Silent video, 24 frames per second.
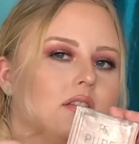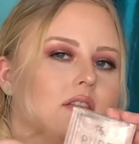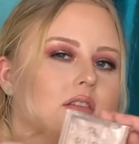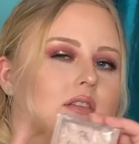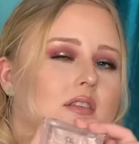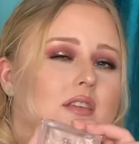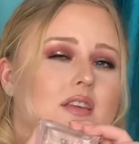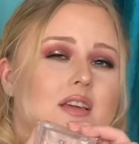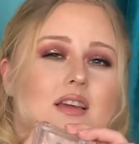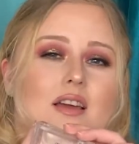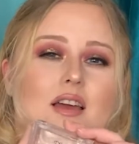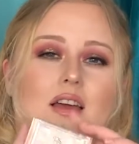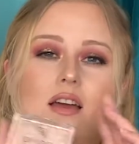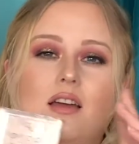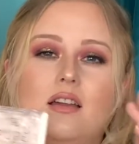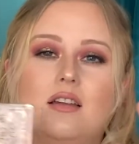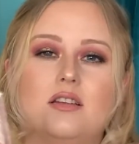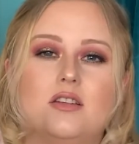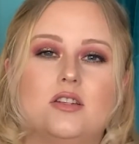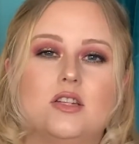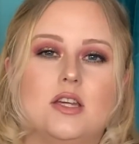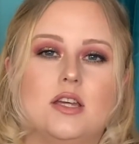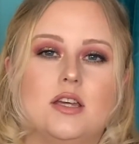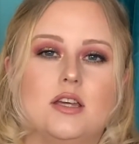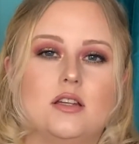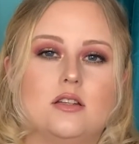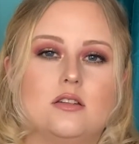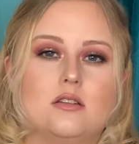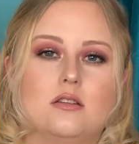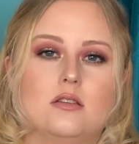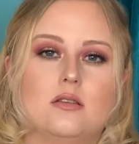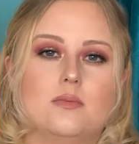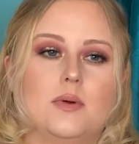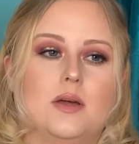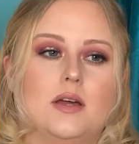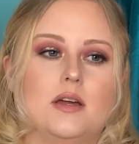They kind of change up
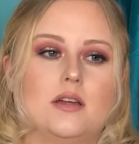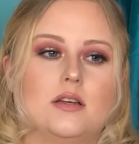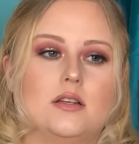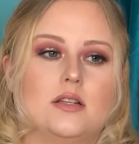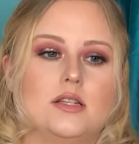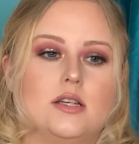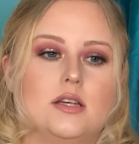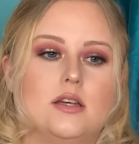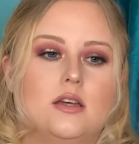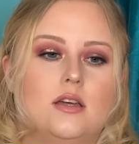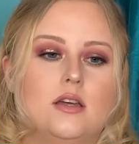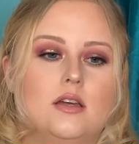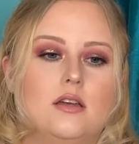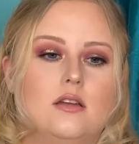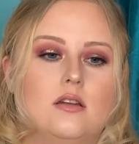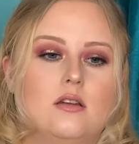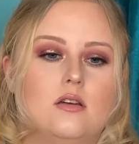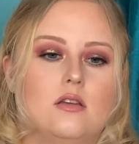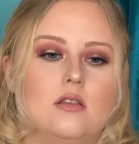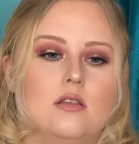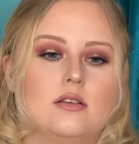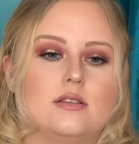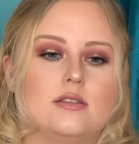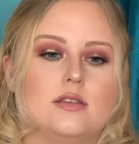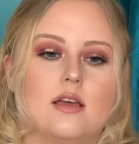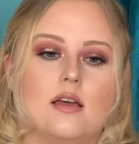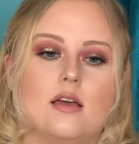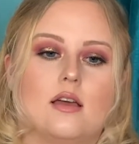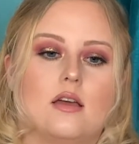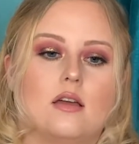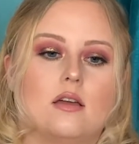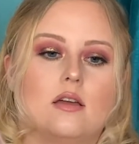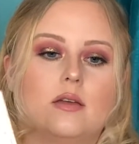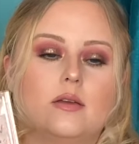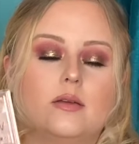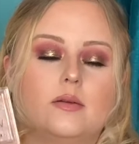the packaging all the
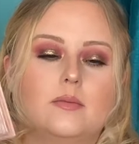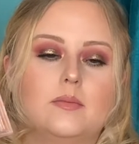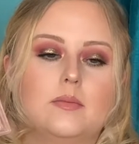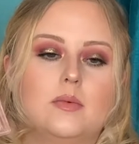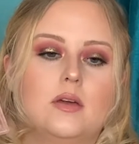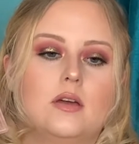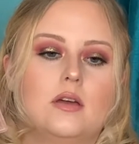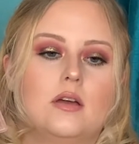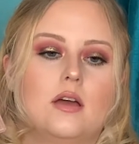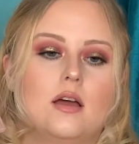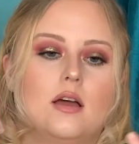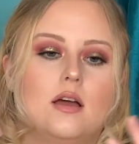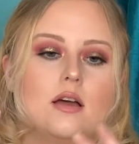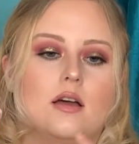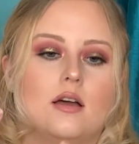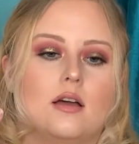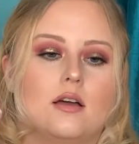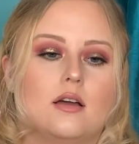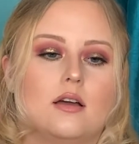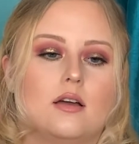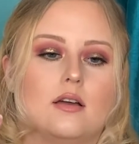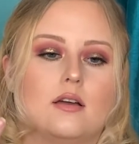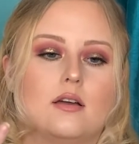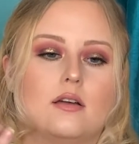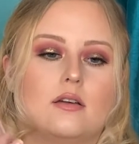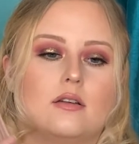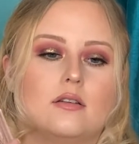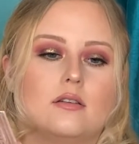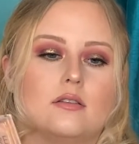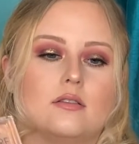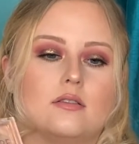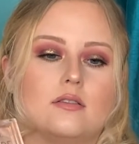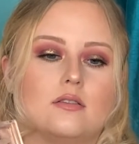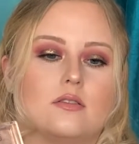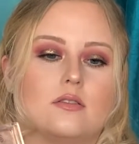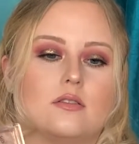time,
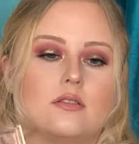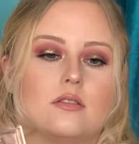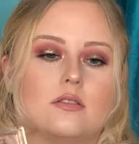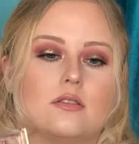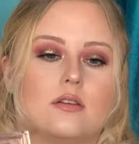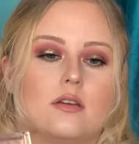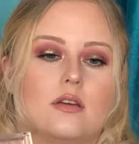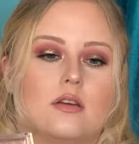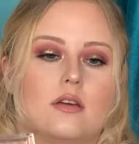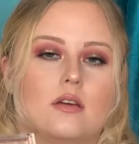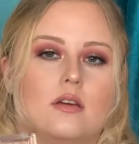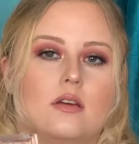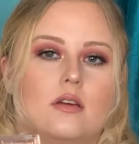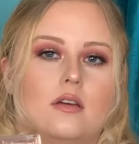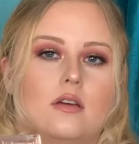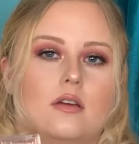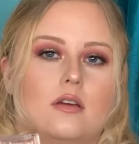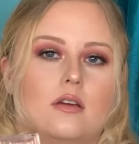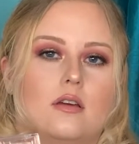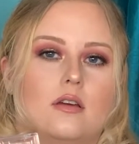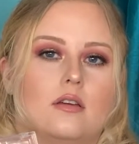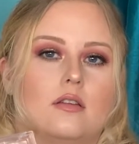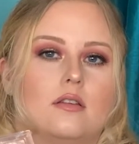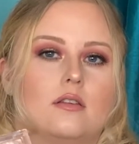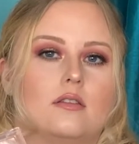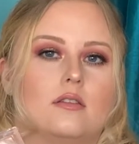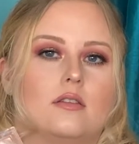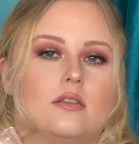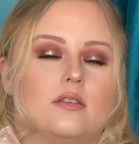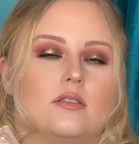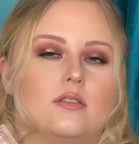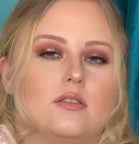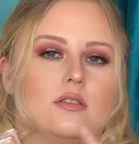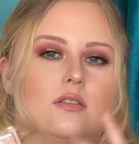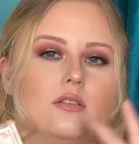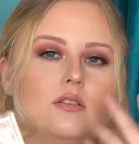and they
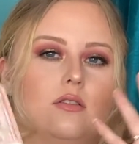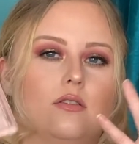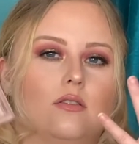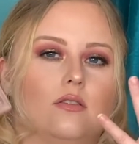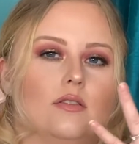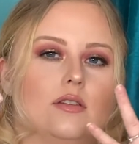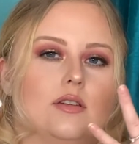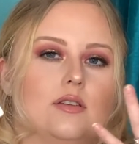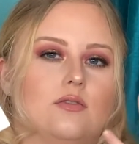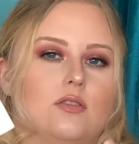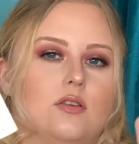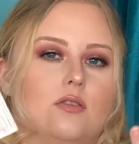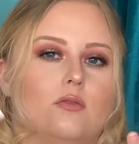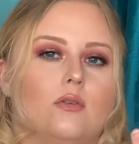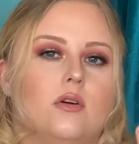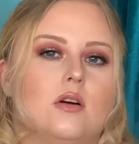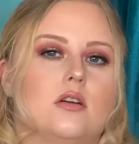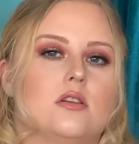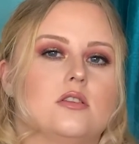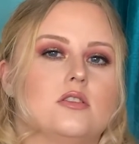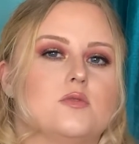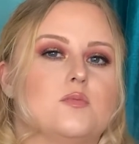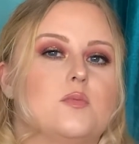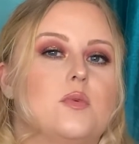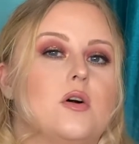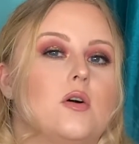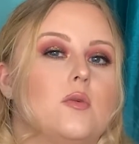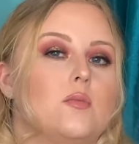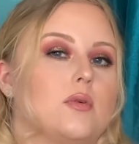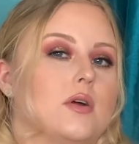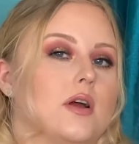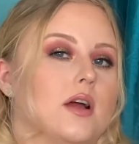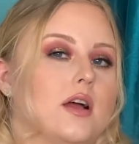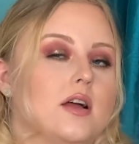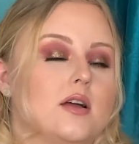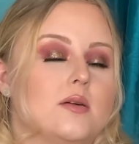do different ones, but
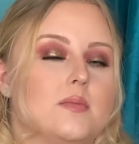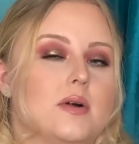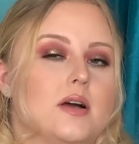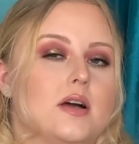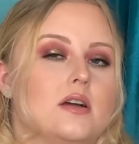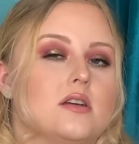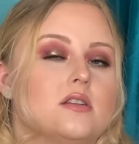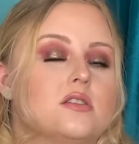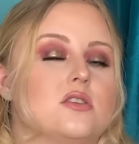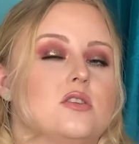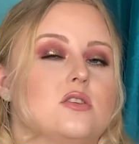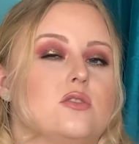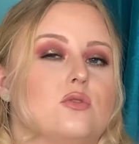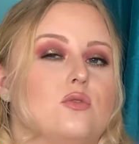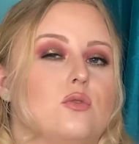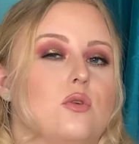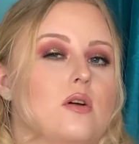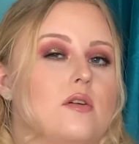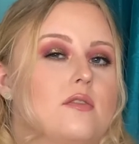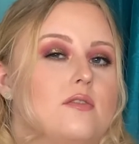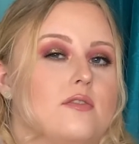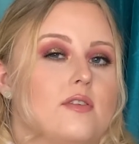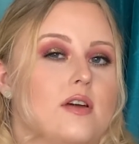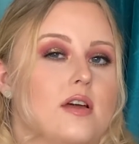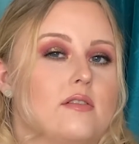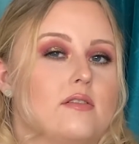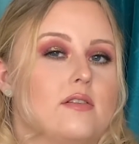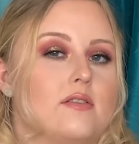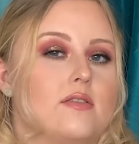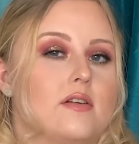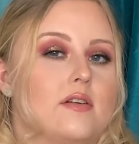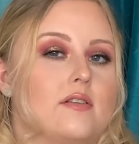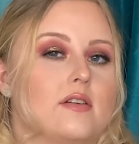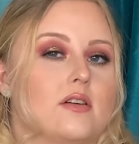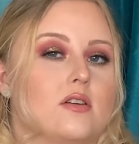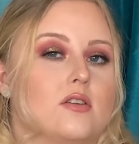Primark do very,
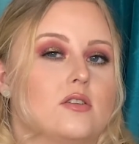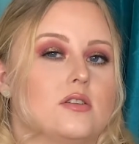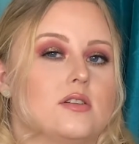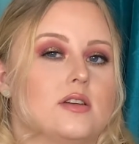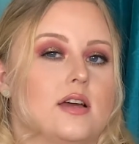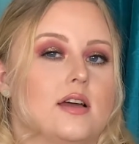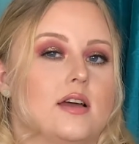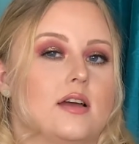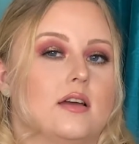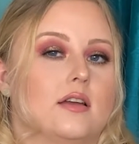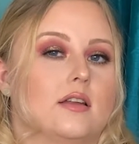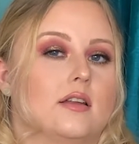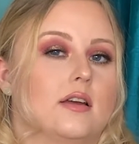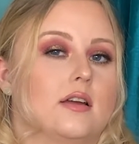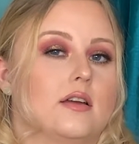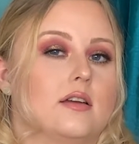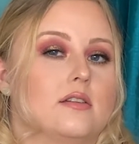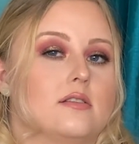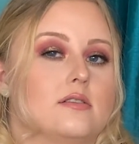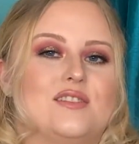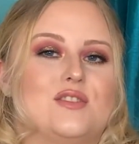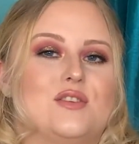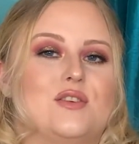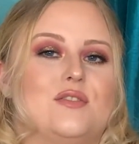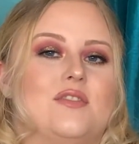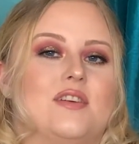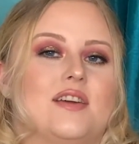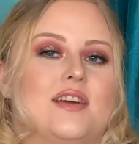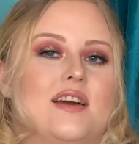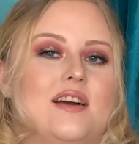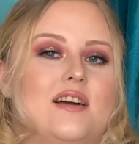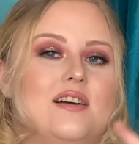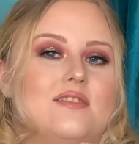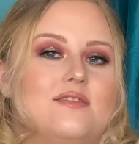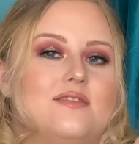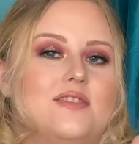very good highlighters. So if you
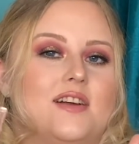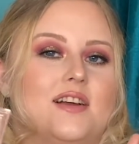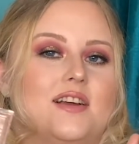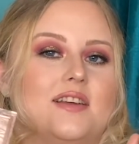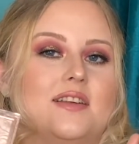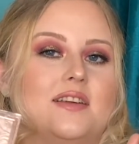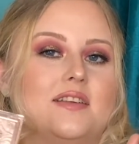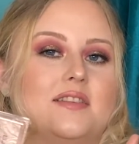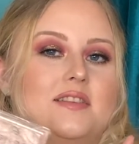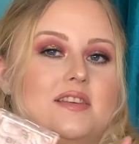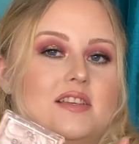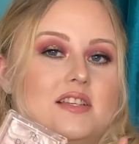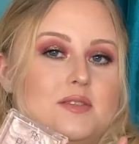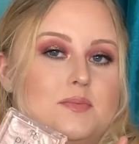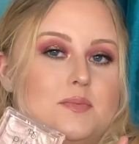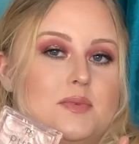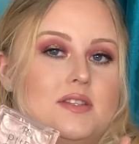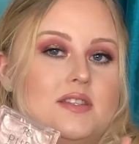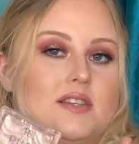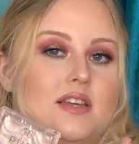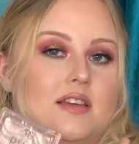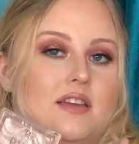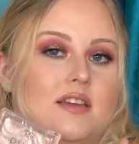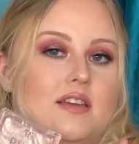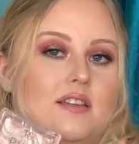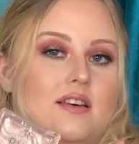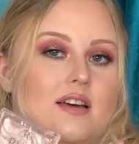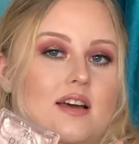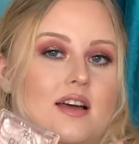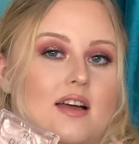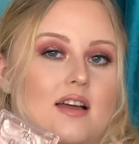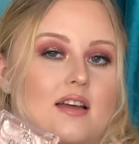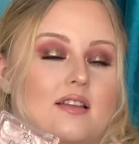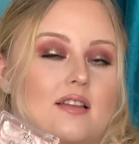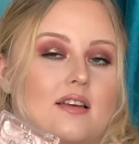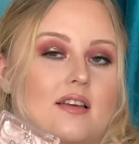can't find this particular
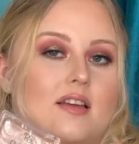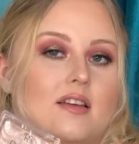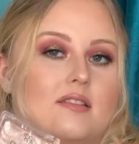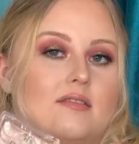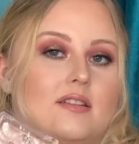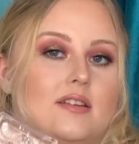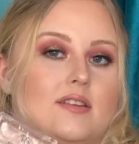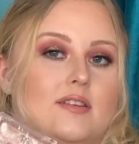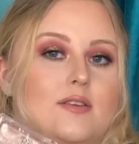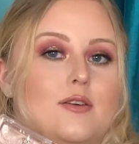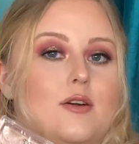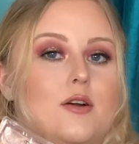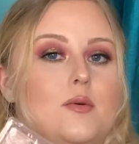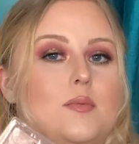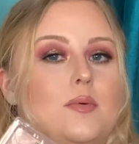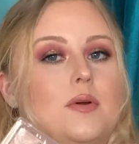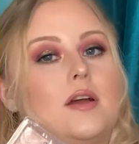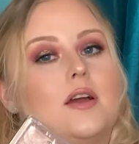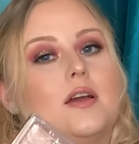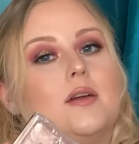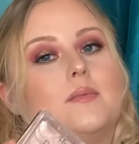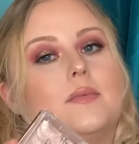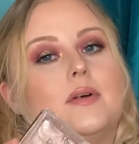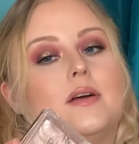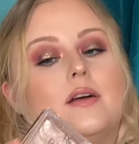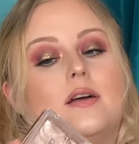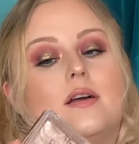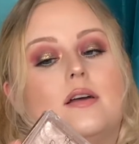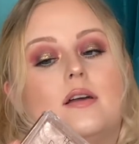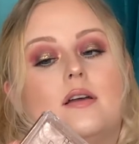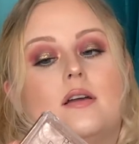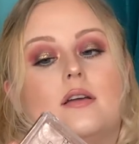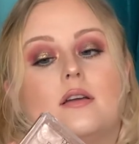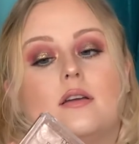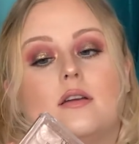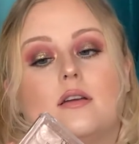highlighter in your
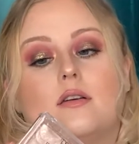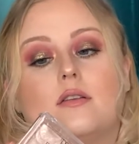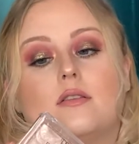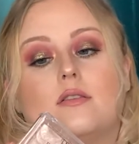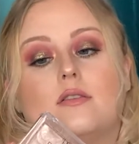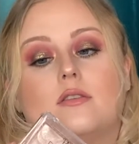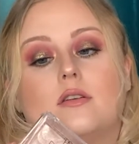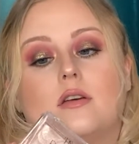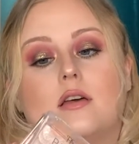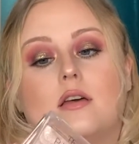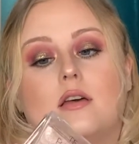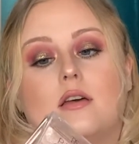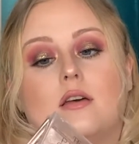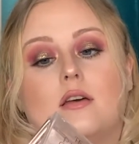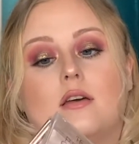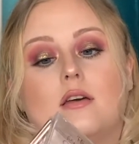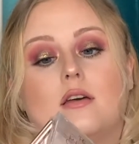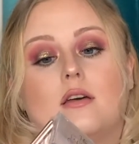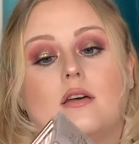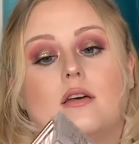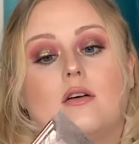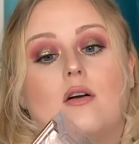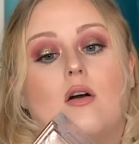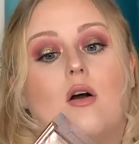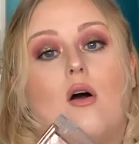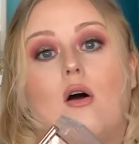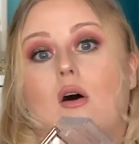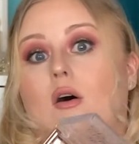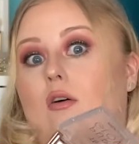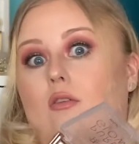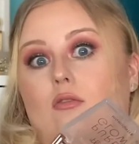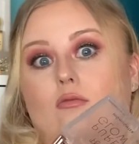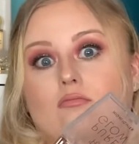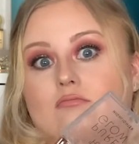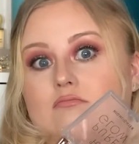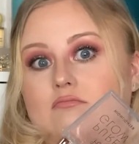Primark, they're all